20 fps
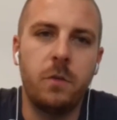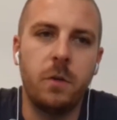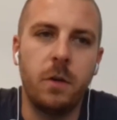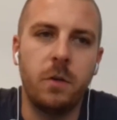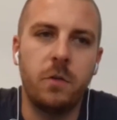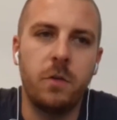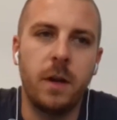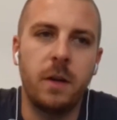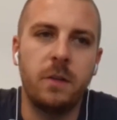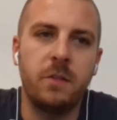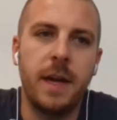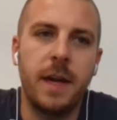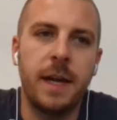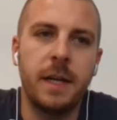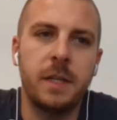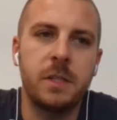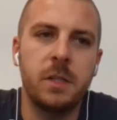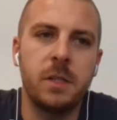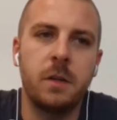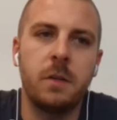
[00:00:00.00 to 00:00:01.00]

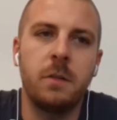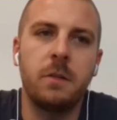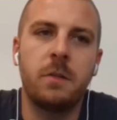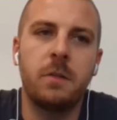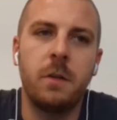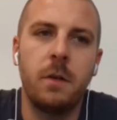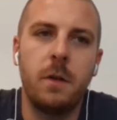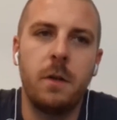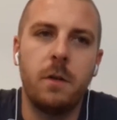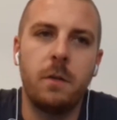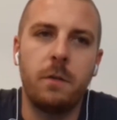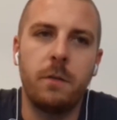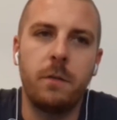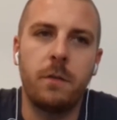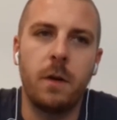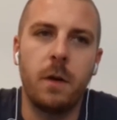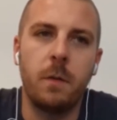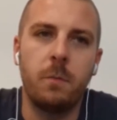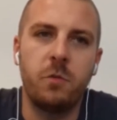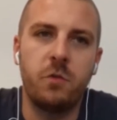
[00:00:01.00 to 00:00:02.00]
transactions
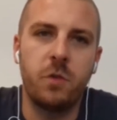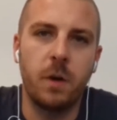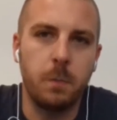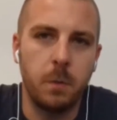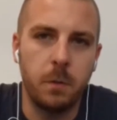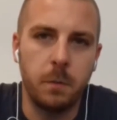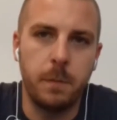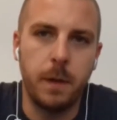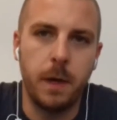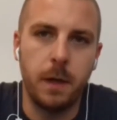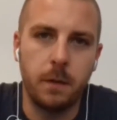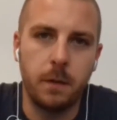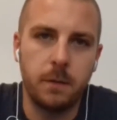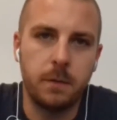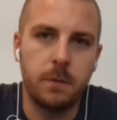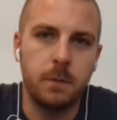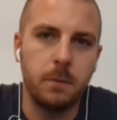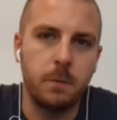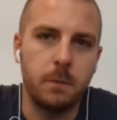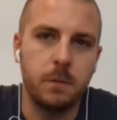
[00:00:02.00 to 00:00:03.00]
from troubled
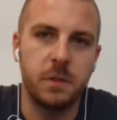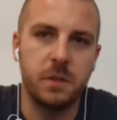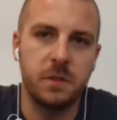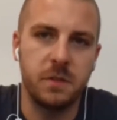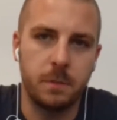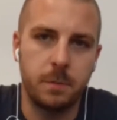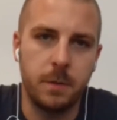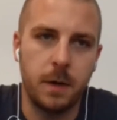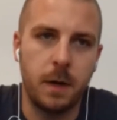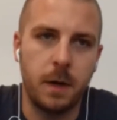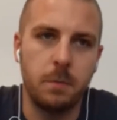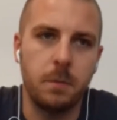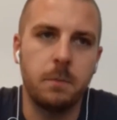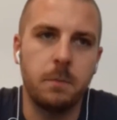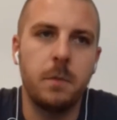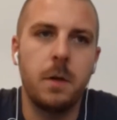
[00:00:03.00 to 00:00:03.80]
banks, which is a problem.